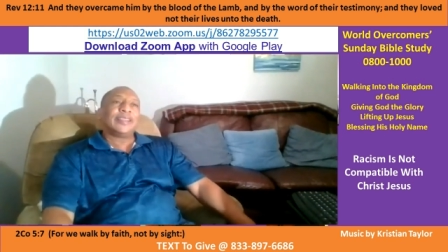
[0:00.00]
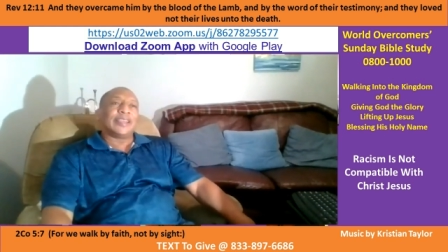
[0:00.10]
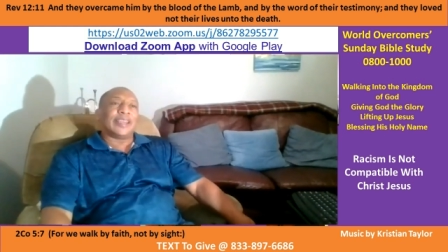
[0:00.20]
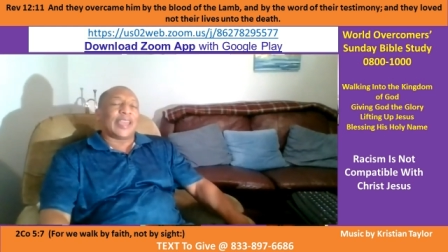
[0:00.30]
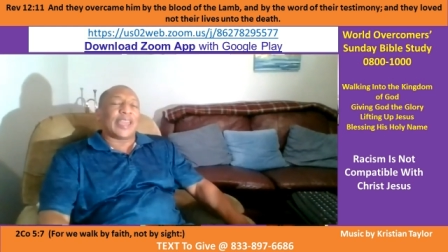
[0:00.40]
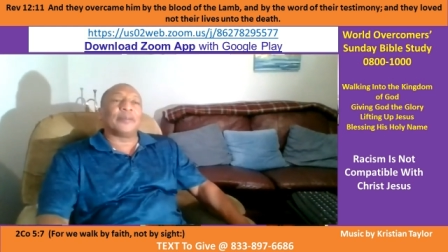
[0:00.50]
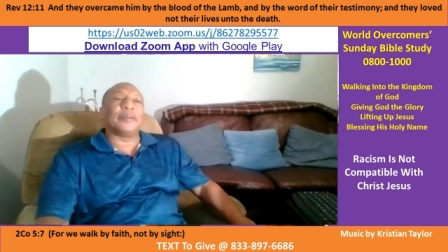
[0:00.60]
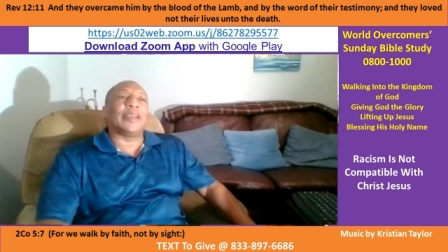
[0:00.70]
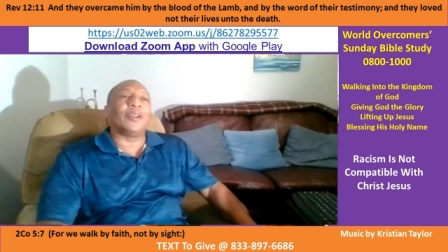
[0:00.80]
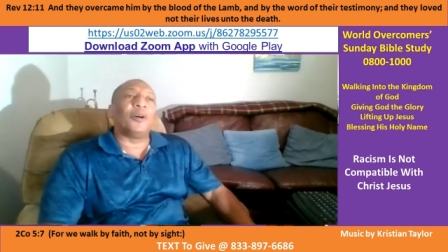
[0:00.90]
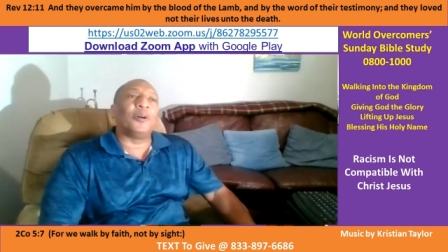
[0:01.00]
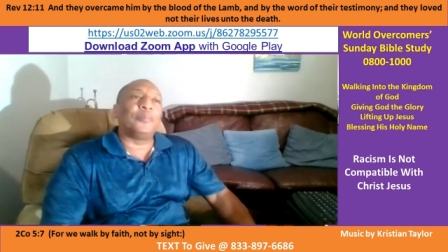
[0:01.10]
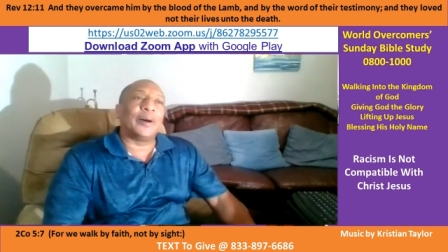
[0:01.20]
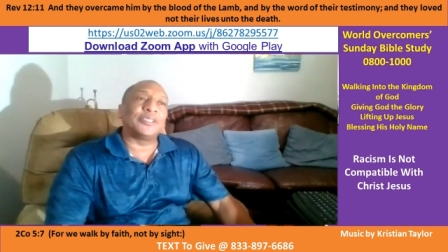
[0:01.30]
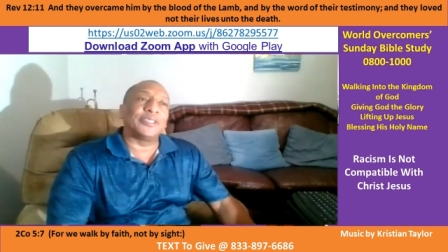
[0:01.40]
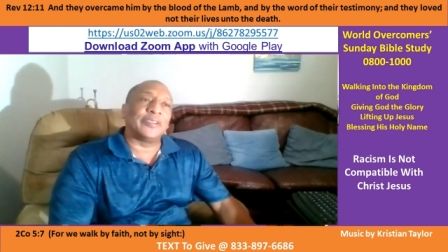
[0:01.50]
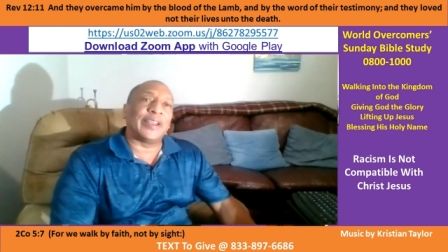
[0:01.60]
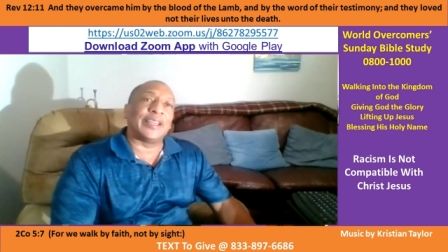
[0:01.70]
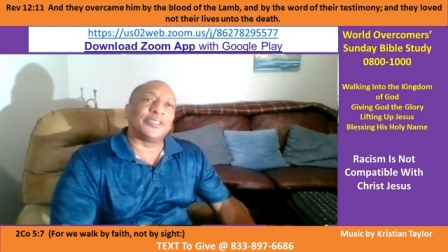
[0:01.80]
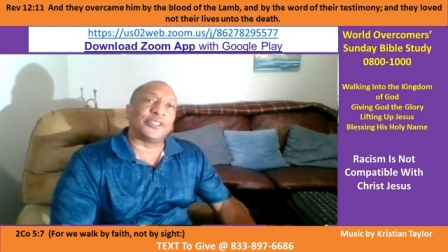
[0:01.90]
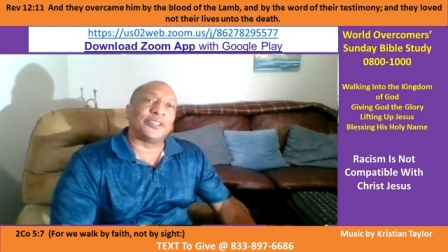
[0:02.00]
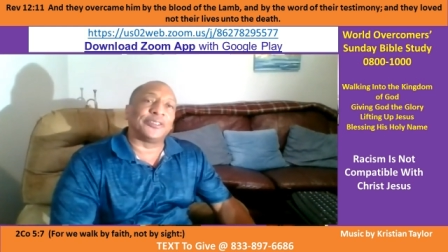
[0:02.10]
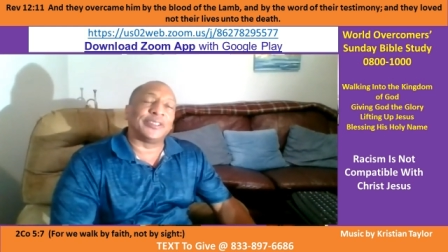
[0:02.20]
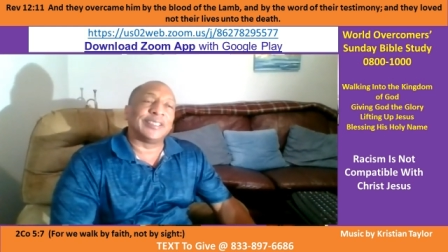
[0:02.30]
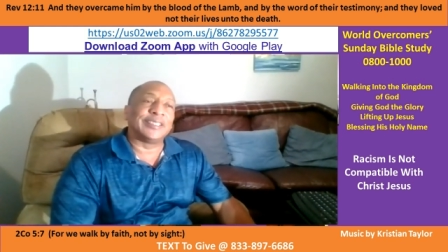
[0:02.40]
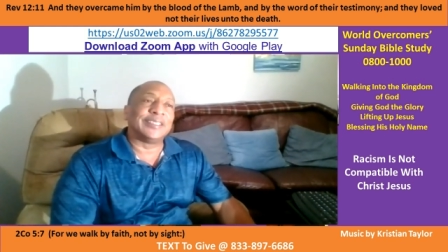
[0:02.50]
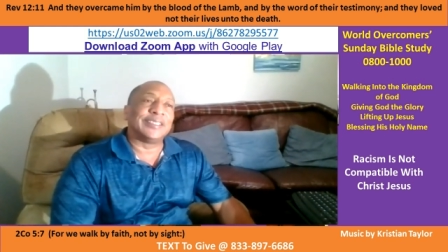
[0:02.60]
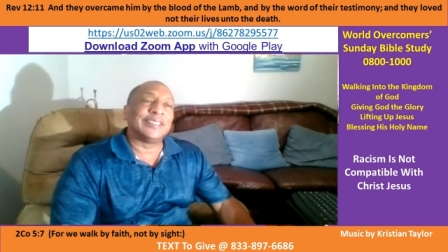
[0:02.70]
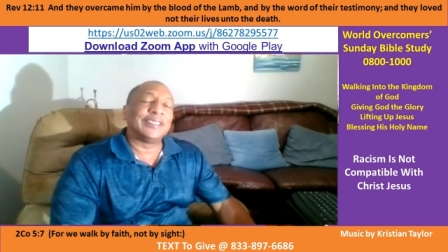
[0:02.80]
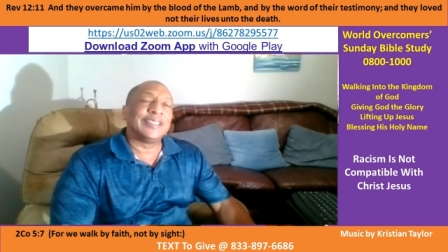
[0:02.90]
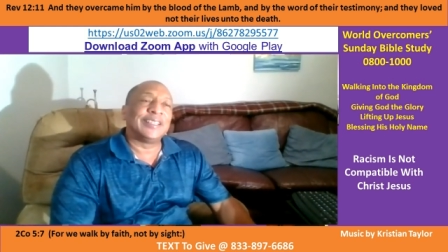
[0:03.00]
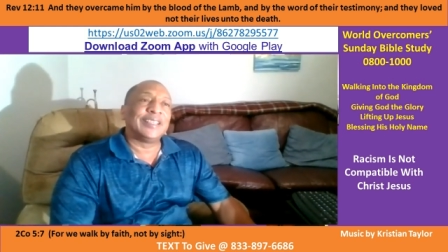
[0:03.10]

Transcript: and Ham had a whole bunch of grandchildren. Yep.